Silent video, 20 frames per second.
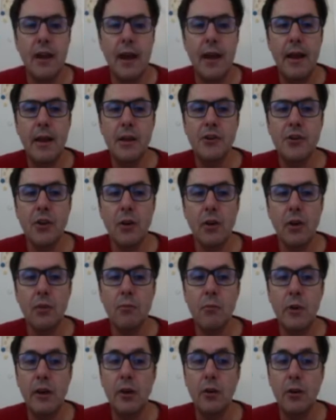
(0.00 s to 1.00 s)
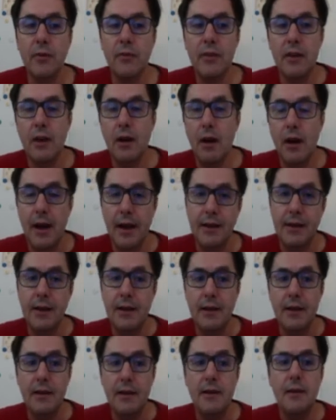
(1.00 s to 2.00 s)
age column, we look at the
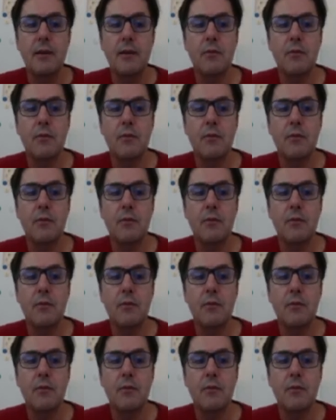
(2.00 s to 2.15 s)
ID,